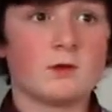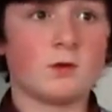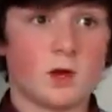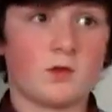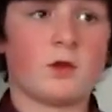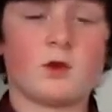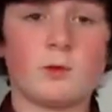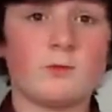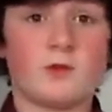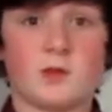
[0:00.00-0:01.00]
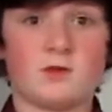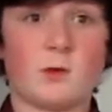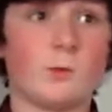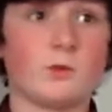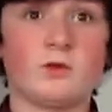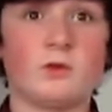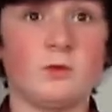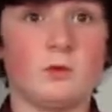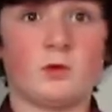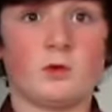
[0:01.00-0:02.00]
you guys aren't commenting and telling me what to
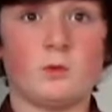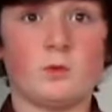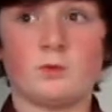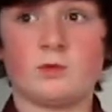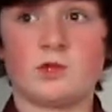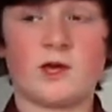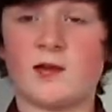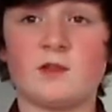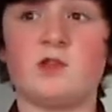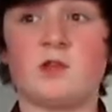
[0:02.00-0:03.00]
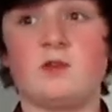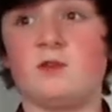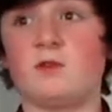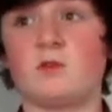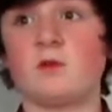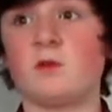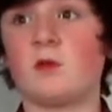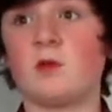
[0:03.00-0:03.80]
do. So challenges,